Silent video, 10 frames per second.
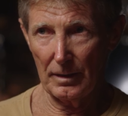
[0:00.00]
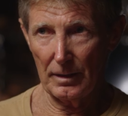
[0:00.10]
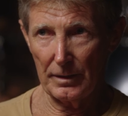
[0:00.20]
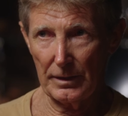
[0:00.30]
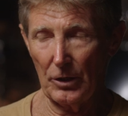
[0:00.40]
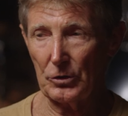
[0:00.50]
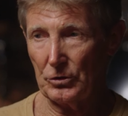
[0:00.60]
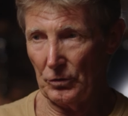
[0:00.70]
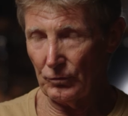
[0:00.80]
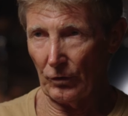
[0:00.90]
You know,
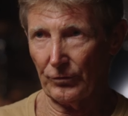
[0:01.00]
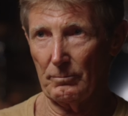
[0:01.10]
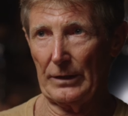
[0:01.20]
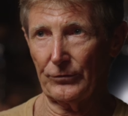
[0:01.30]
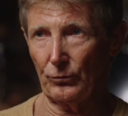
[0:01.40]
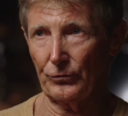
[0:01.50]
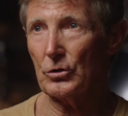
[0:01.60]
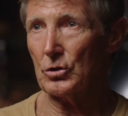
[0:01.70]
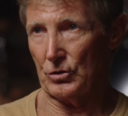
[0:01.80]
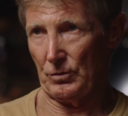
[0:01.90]
you've got some muscles
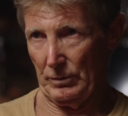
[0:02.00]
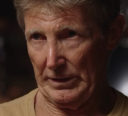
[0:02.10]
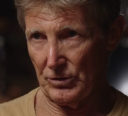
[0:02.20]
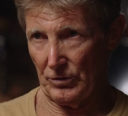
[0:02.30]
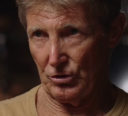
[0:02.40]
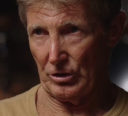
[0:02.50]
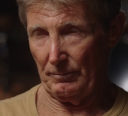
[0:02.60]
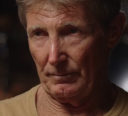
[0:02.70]
because you've been to the gym.